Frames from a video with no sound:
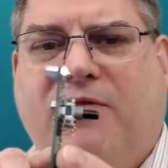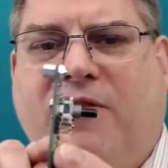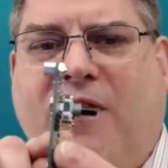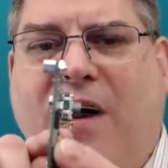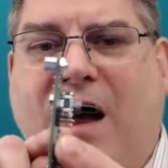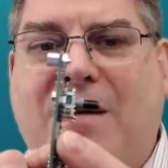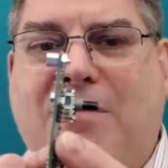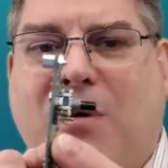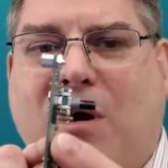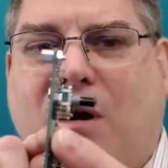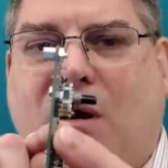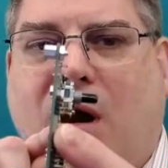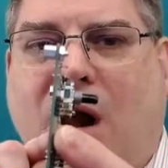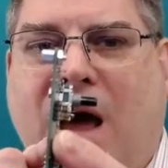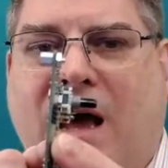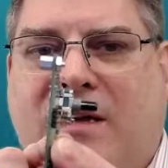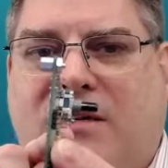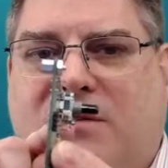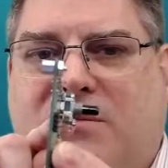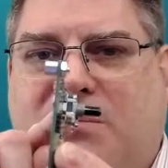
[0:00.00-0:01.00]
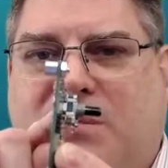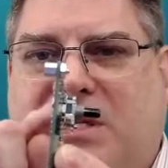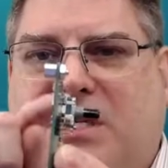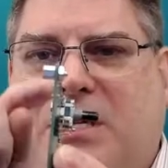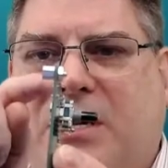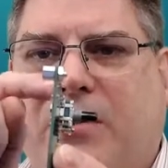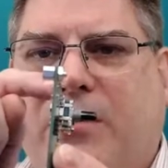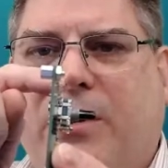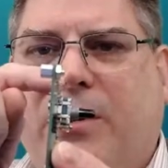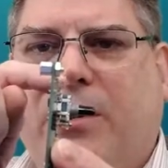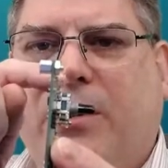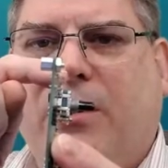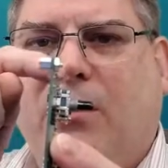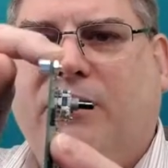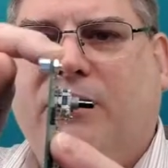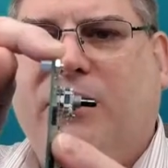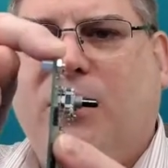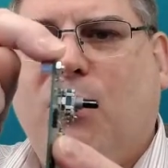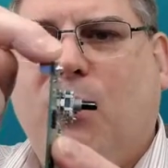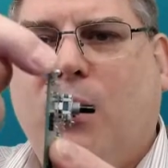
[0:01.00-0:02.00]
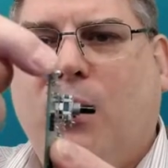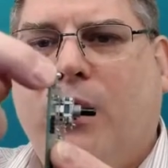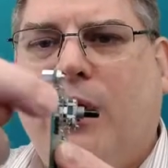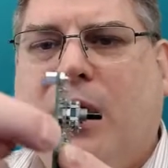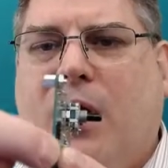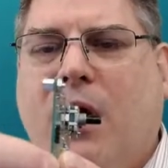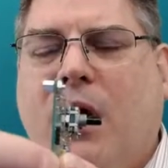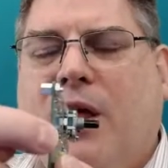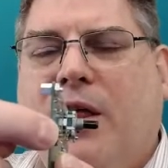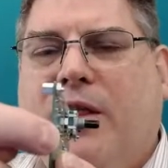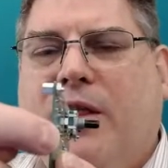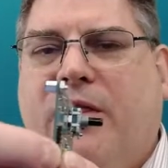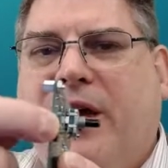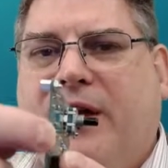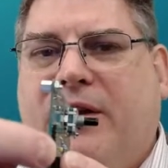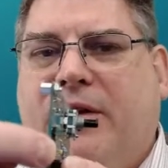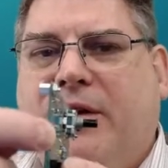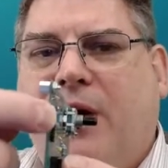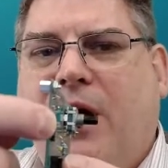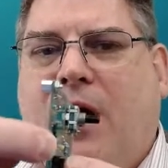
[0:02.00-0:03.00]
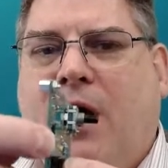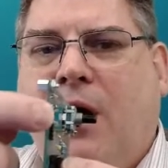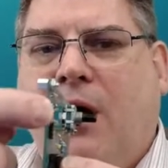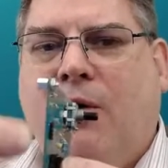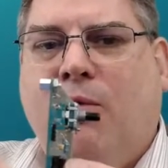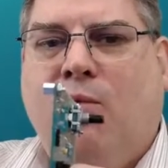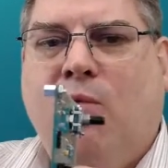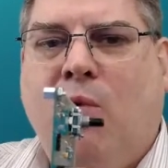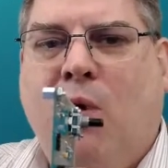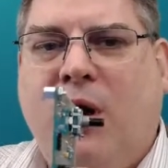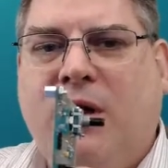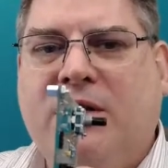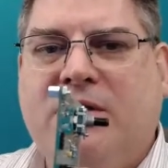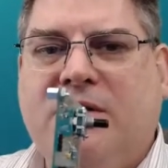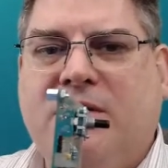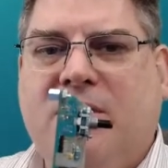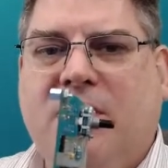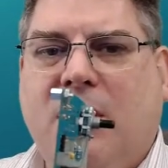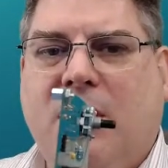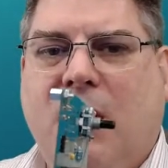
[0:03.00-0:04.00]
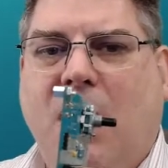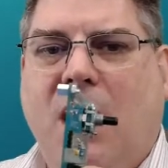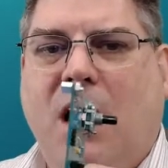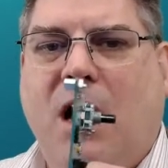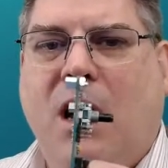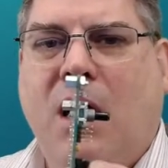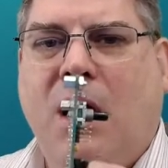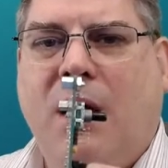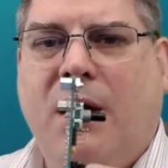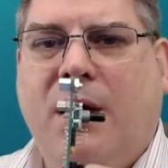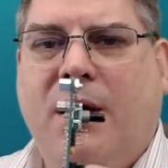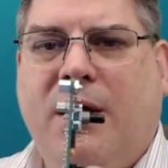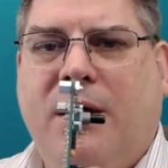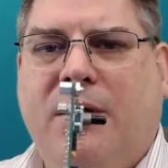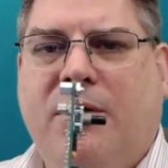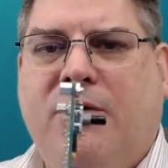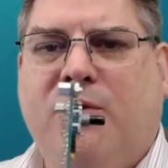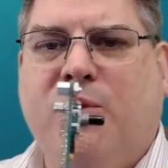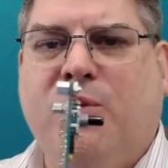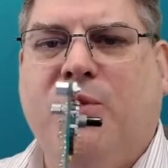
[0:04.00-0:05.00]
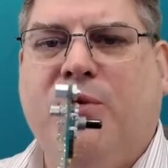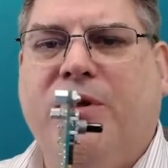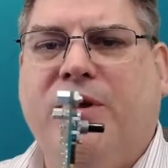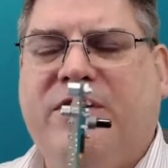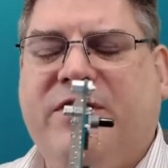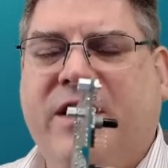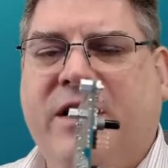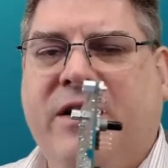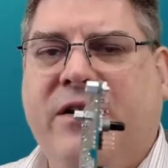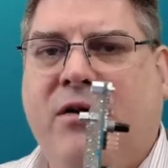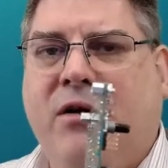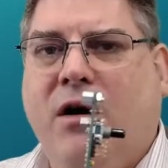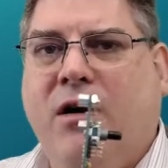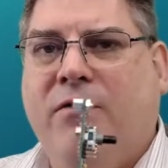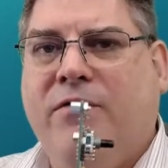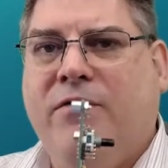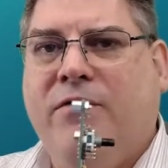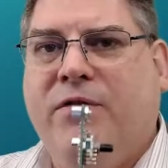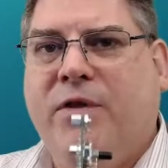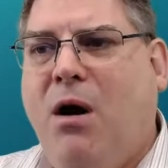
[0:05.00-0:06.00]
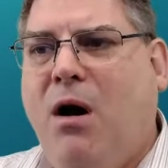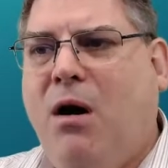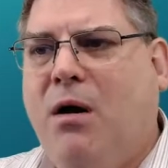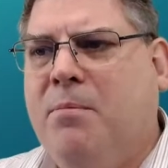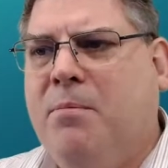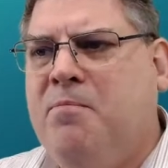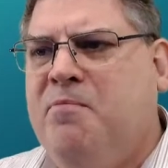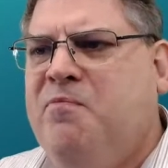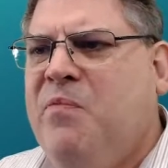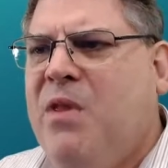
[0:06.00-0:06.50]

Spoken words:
fiberglass material, if you would, that runs through the center of the part.